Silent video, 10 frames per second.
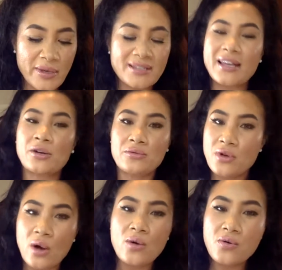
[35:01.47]
because they don't
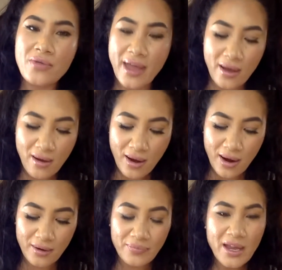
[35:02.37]
know who they
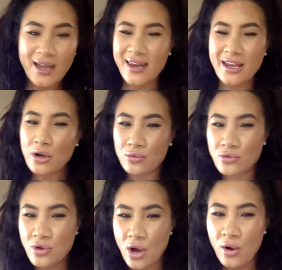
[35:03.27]
are and they
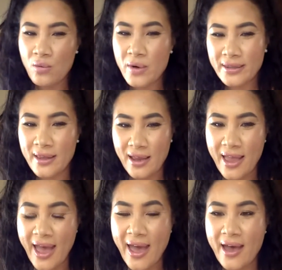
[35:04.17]
don't know what they
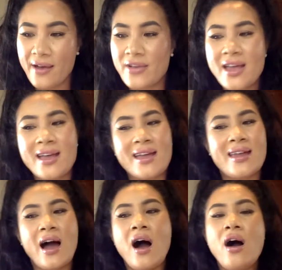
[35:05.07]
have.
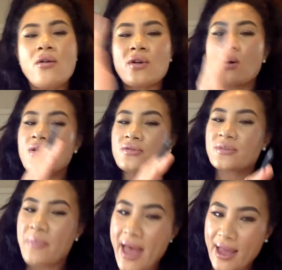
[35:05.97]
It all
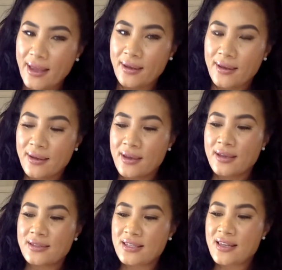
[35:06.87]
goes back
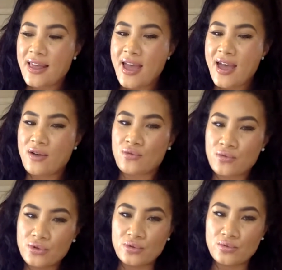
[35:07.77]
to that
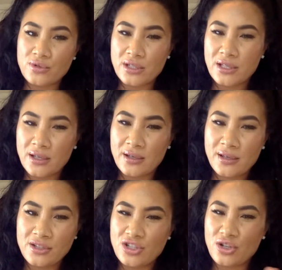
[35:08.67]
root,
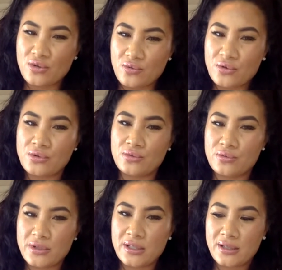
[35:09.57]
to the
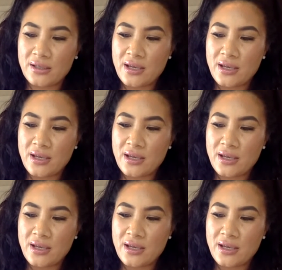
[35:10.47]
root,